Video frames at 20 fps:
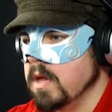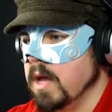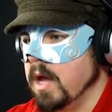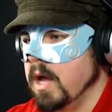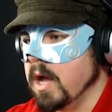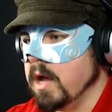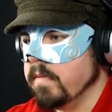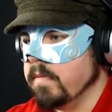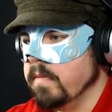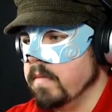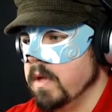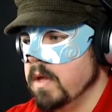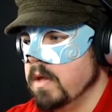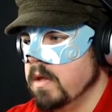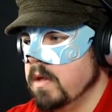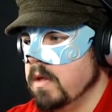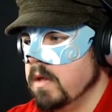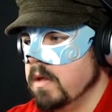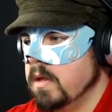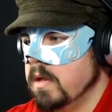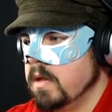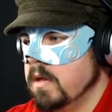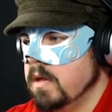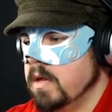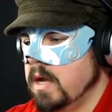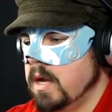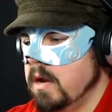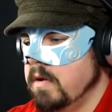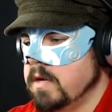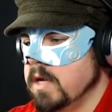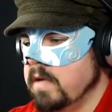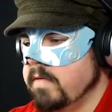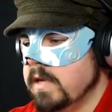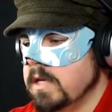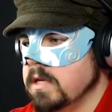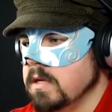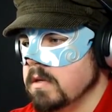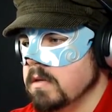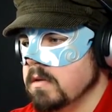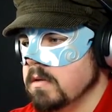Hello
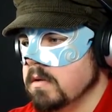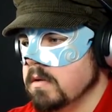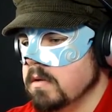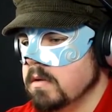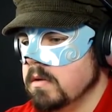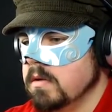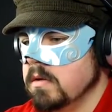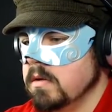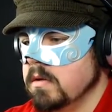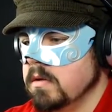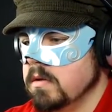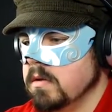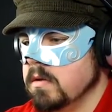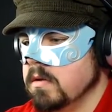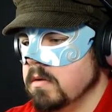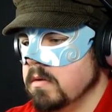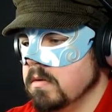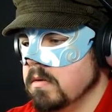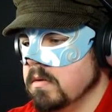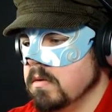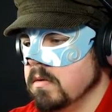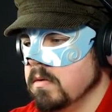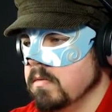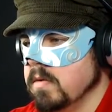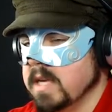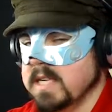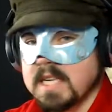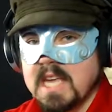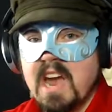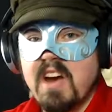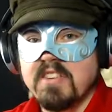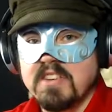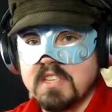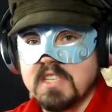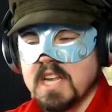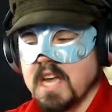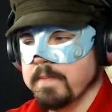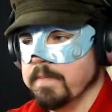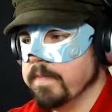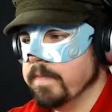David. That's the character's
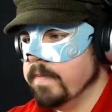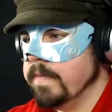name.